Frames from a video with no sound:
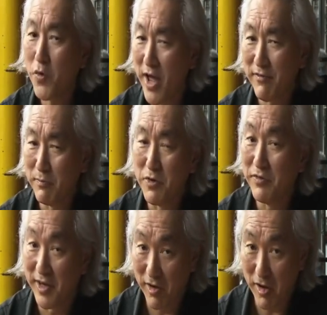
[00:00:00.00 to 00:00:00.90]
haven't
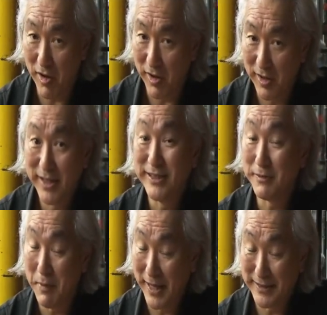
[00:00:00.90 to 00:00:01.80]
moved at all.
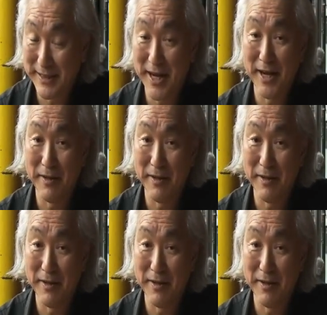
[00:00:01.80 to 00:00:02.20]
Space-time